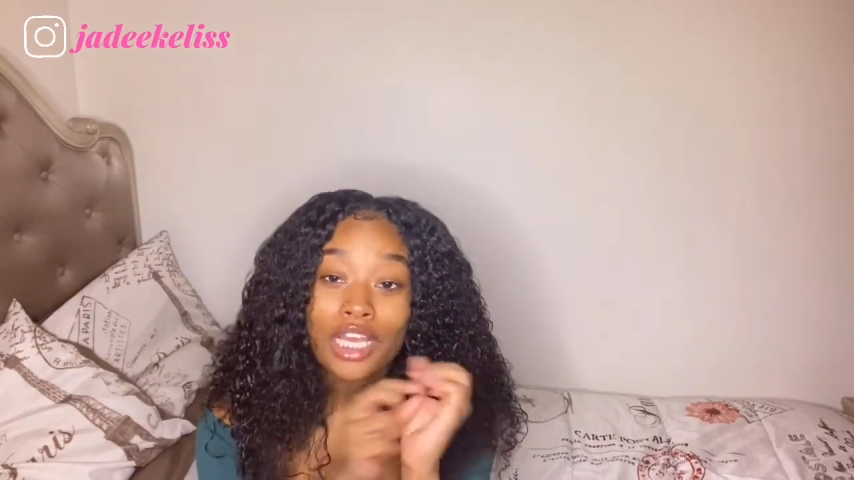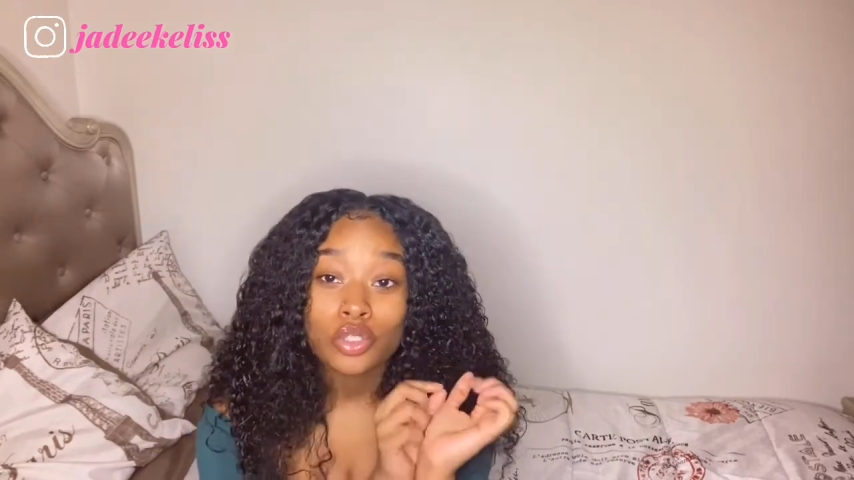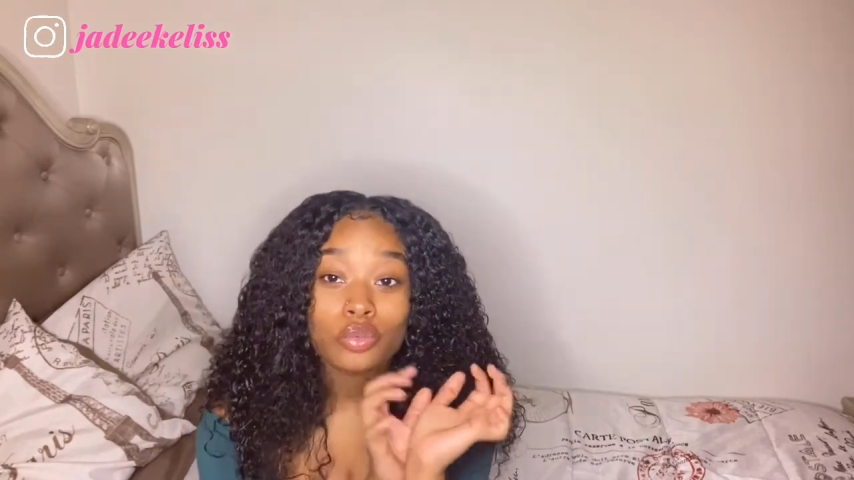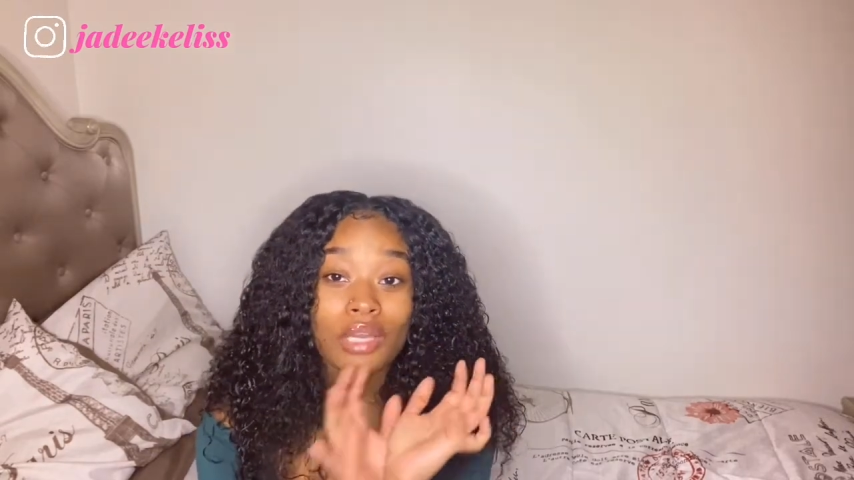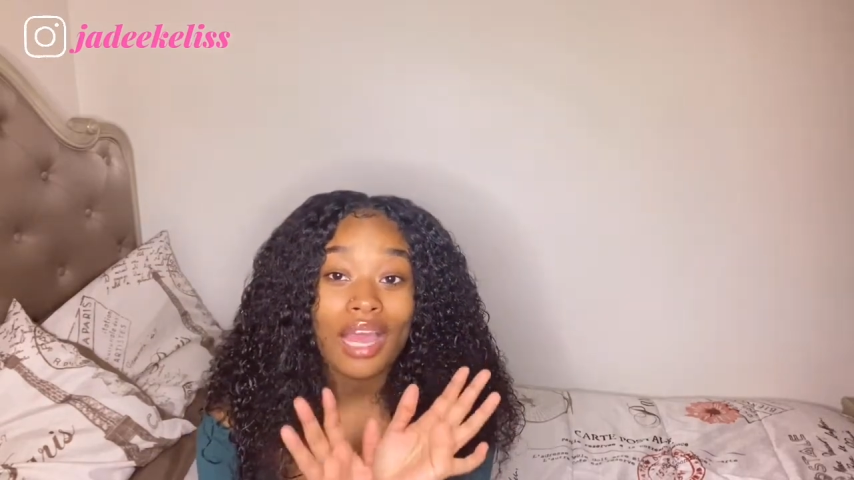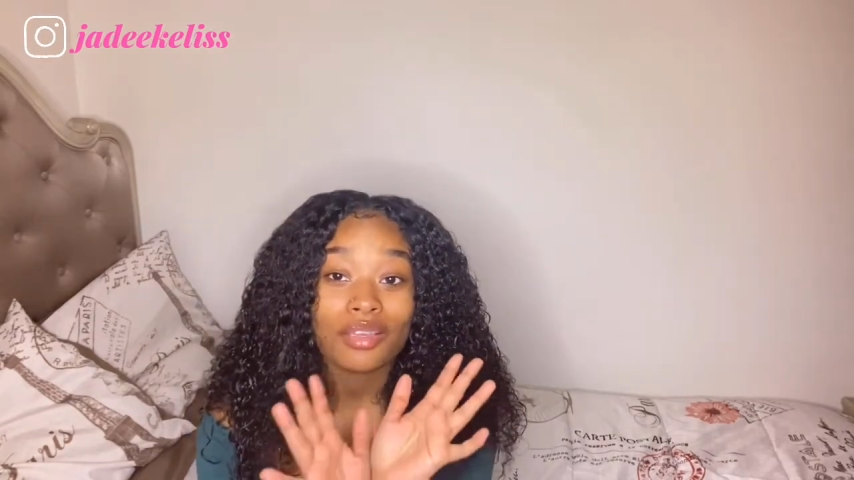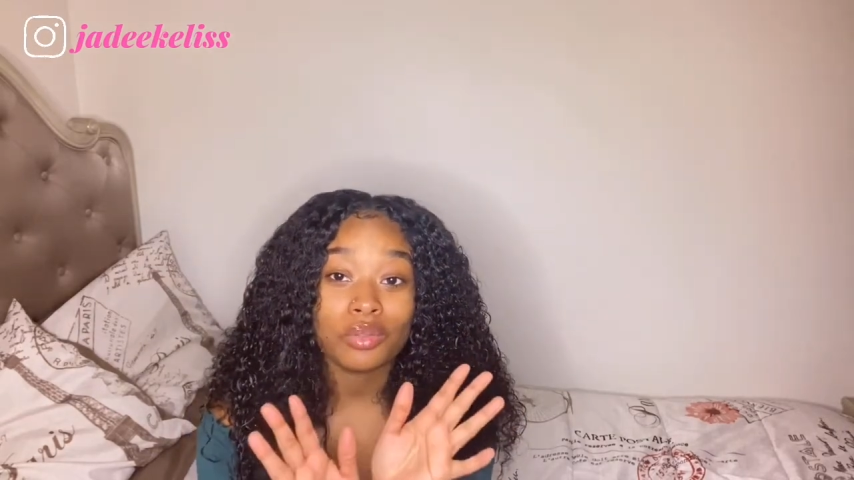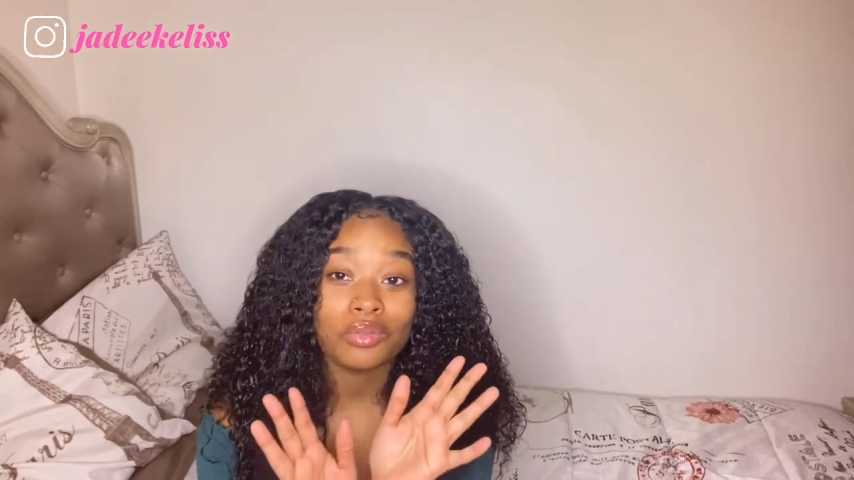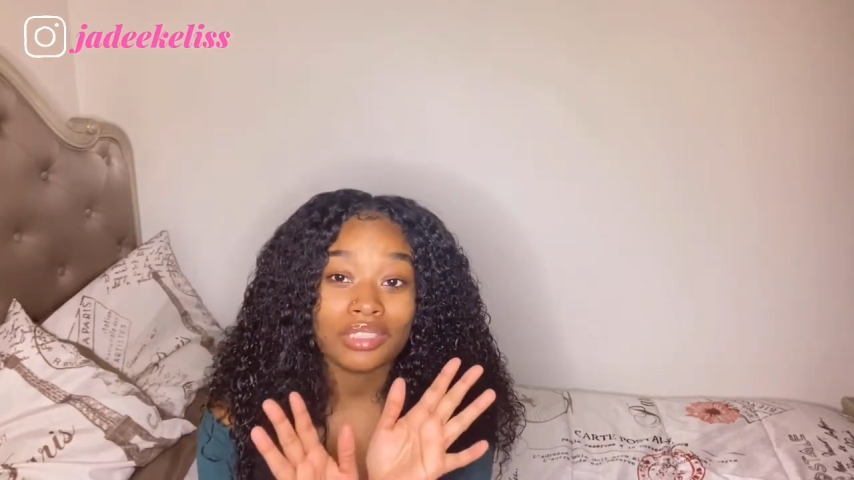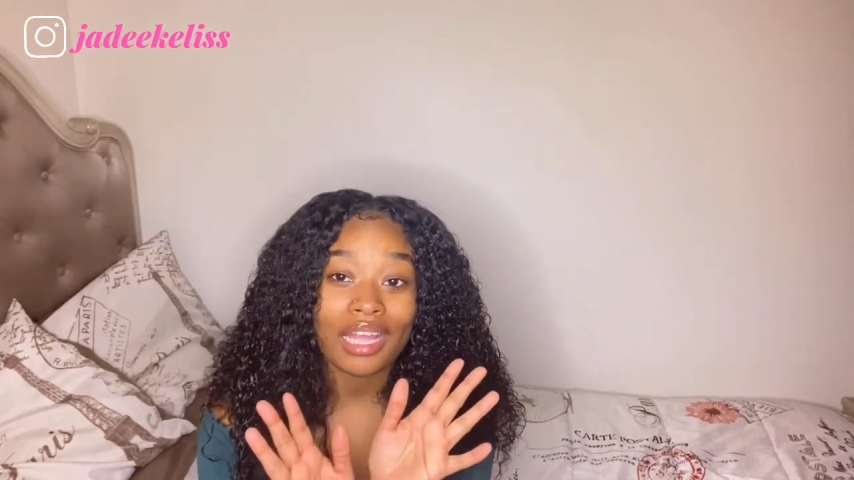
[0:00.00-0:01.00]
Do not
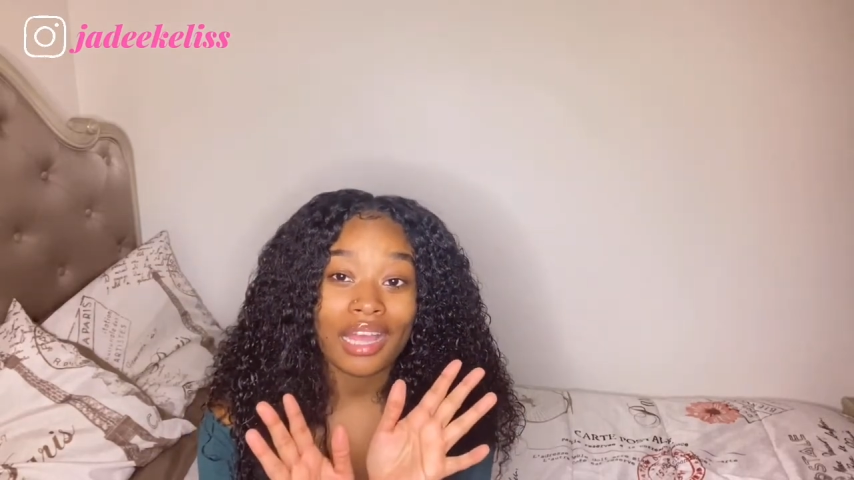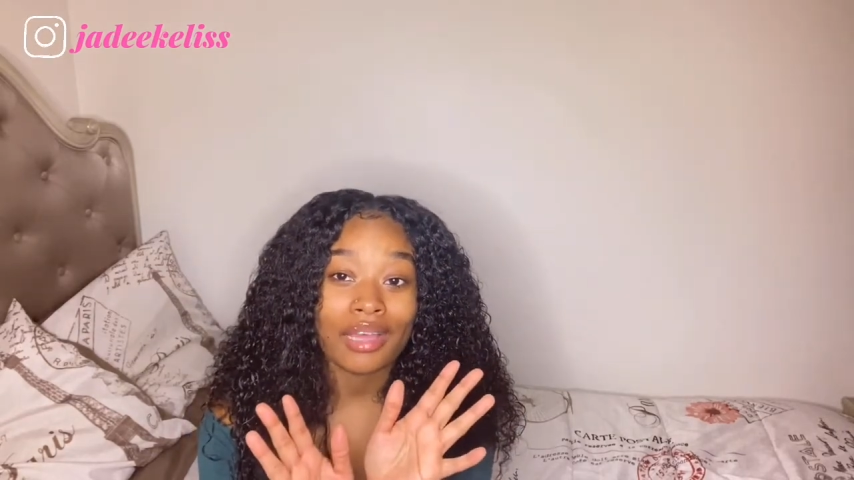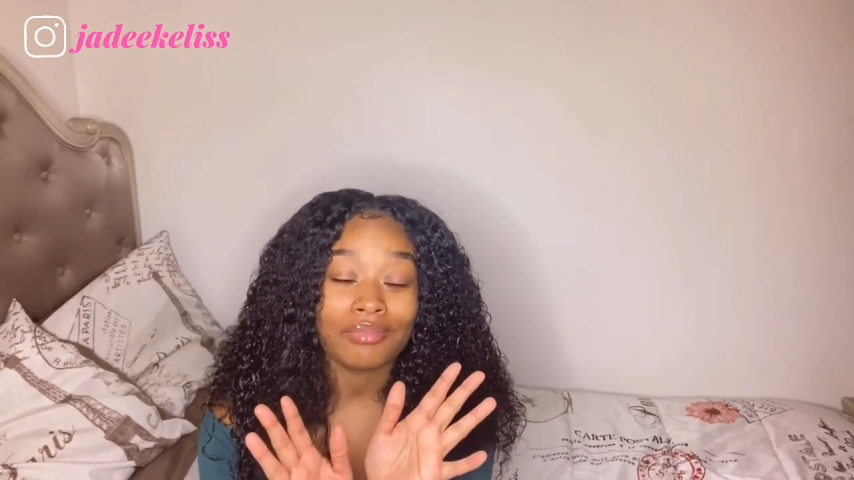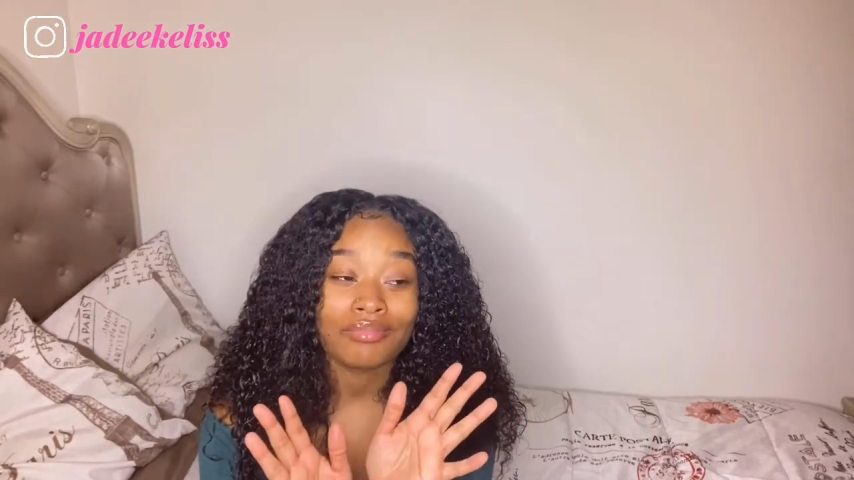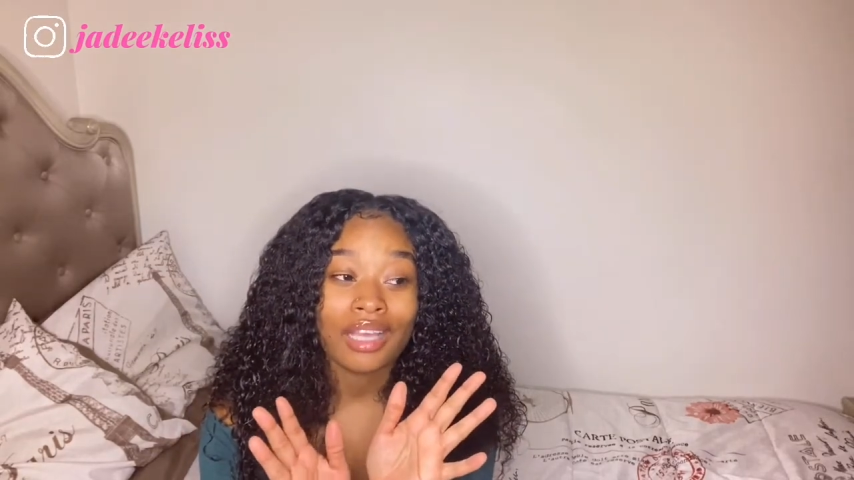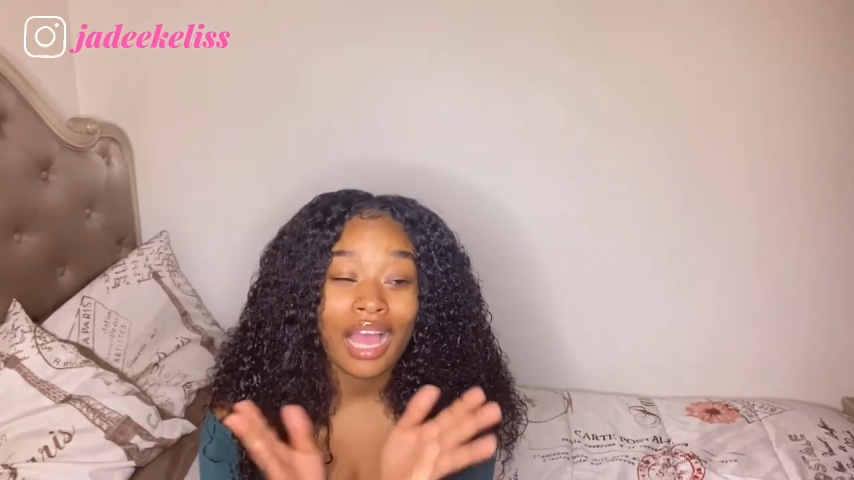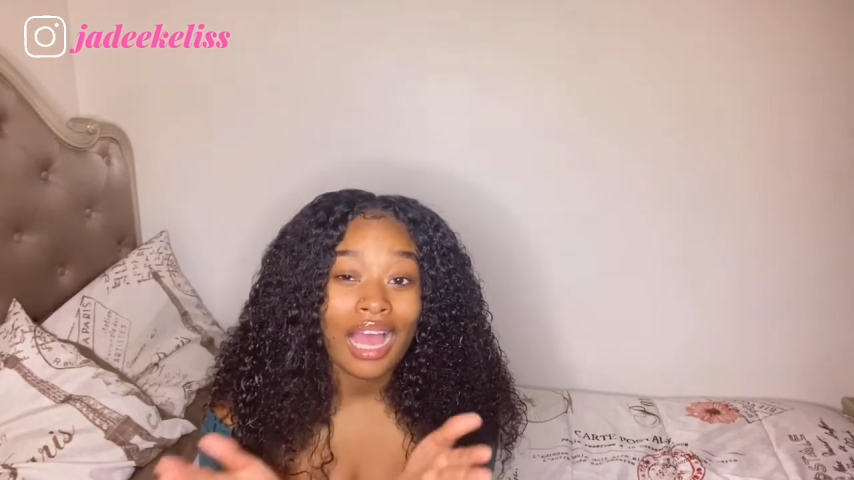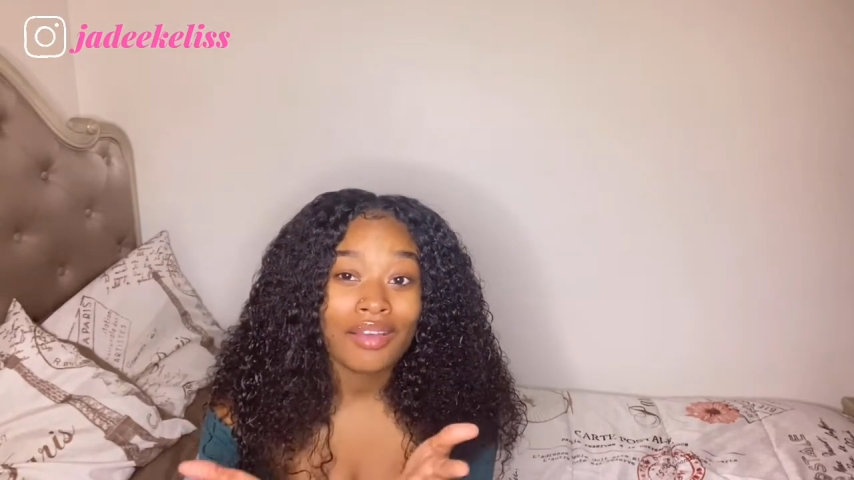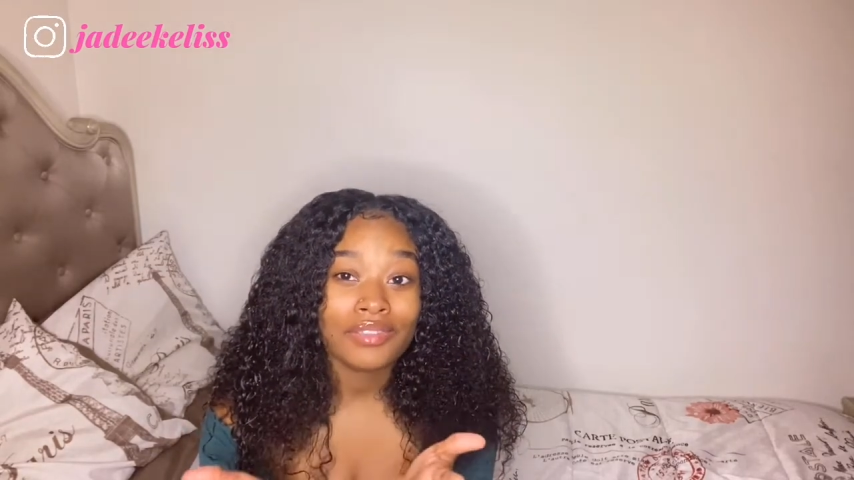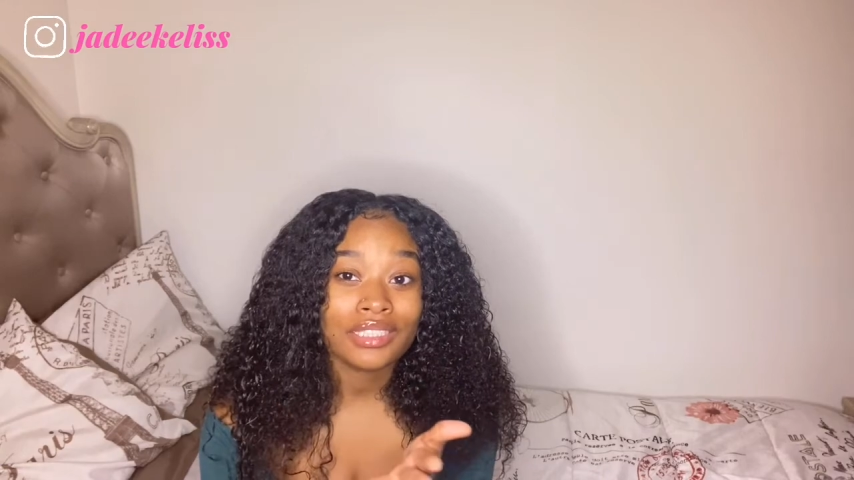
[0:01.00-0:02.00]
use that
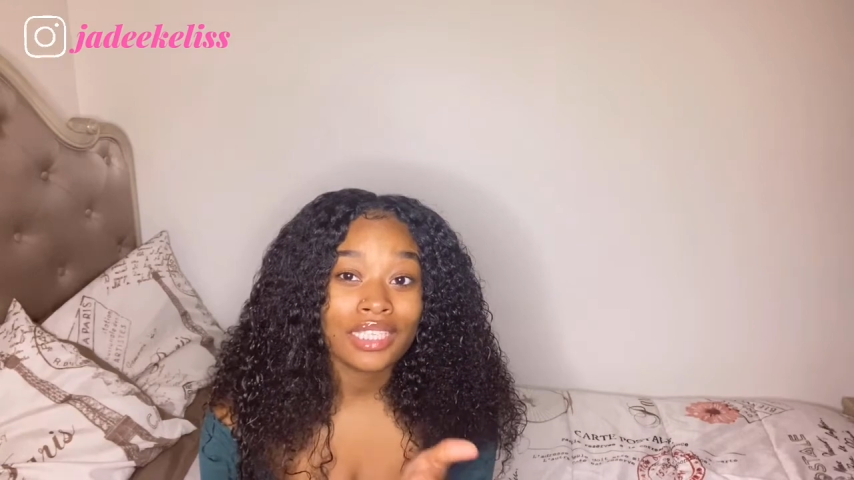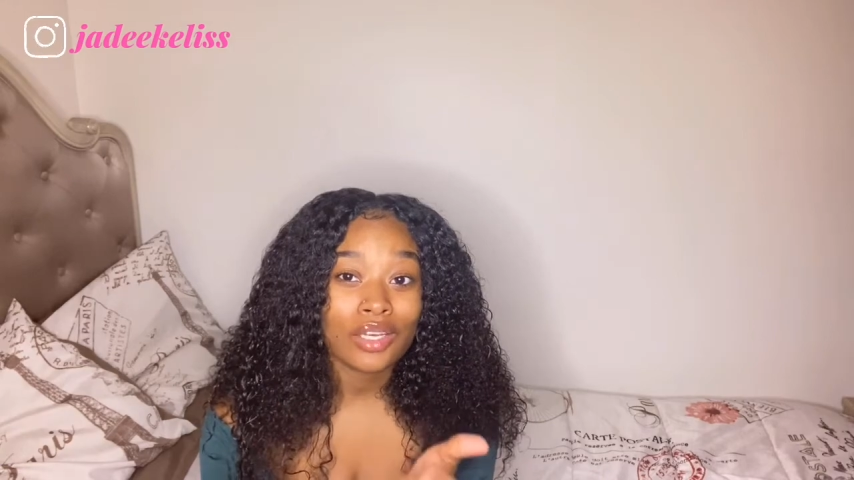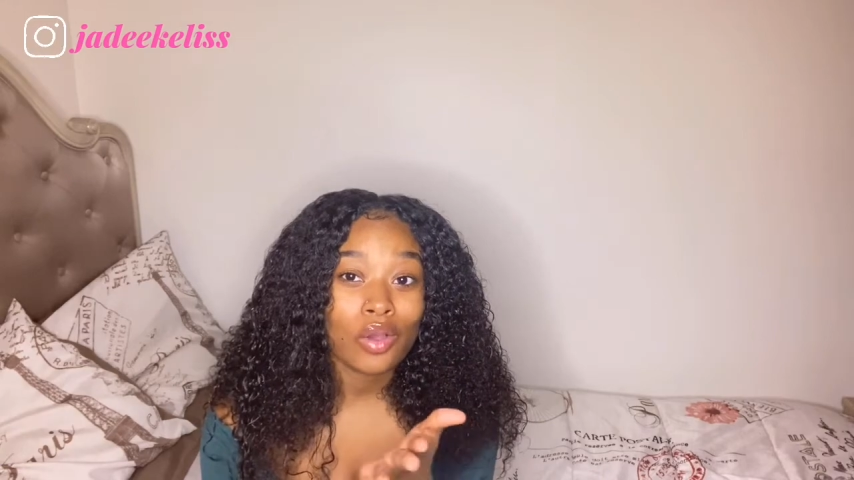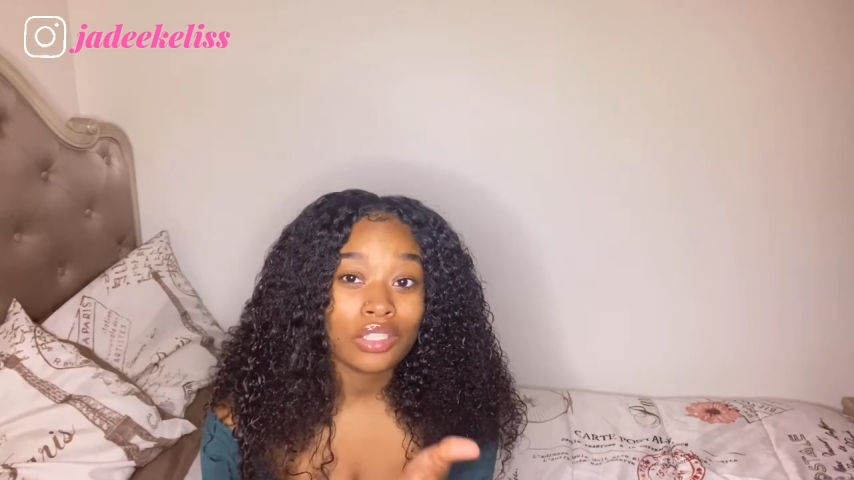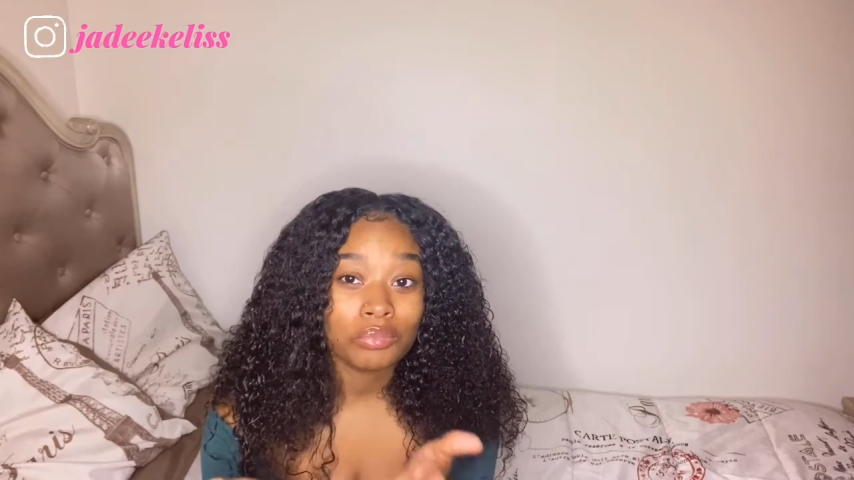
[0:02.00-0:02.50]
obviously it caused